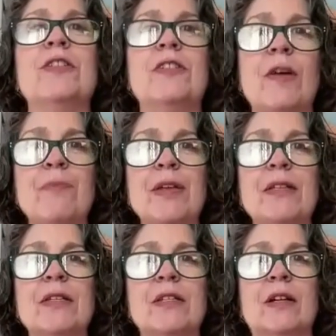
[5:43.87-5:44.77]

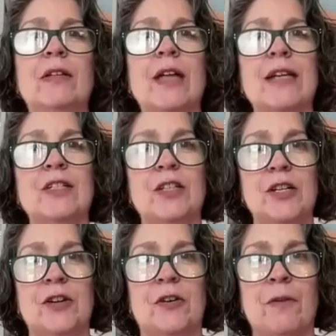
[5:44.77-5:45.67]
something that's going to last a
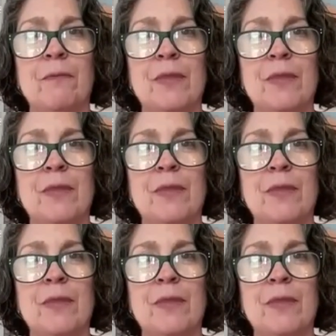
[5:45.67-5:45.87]
year?